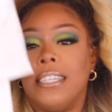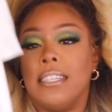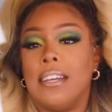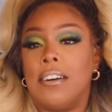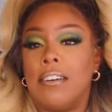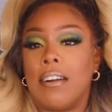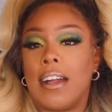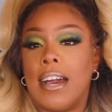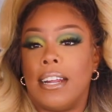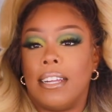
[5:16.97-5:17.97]
these long
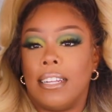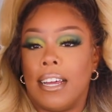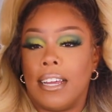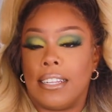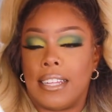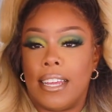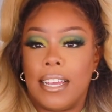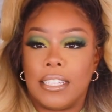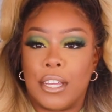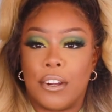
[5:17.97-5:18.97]
kind of like
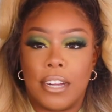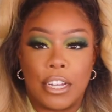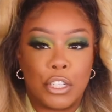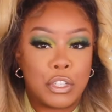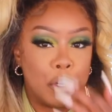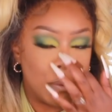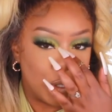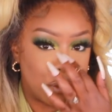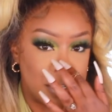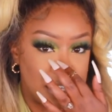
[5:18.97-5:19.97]
things that are like super
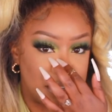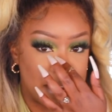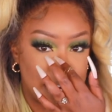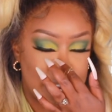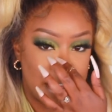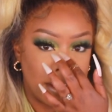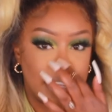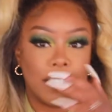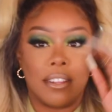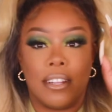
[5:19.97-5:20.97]
trendy right now.
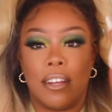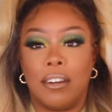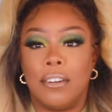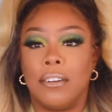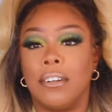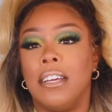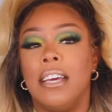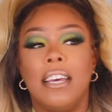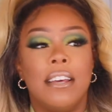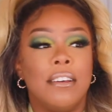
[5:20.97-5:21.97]
Y'all know the long
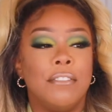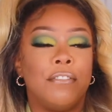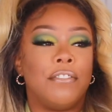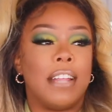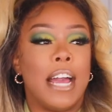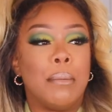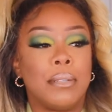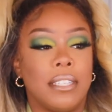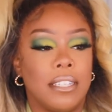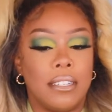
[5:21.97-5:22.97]

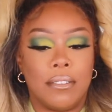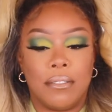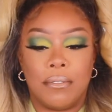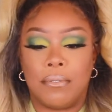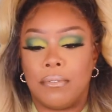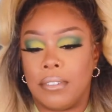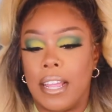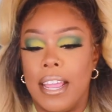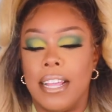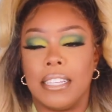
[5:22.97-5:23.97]
flaps and
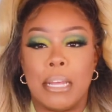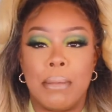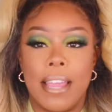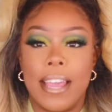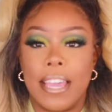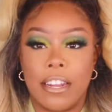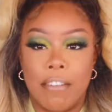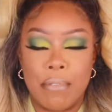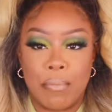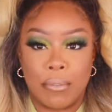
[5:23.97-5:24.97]
things that be hanging
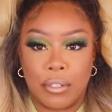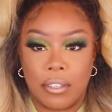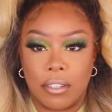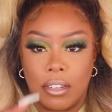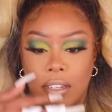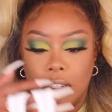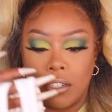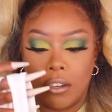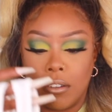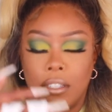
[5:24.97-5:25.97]
off people's uh,
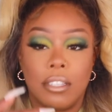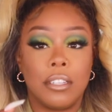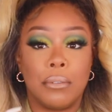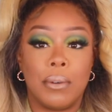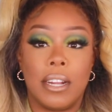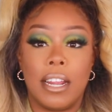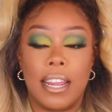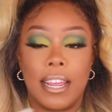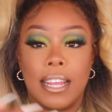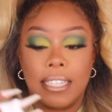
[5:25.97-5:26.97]
shirts. This is what it
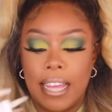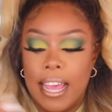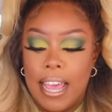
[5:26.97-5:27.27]
is.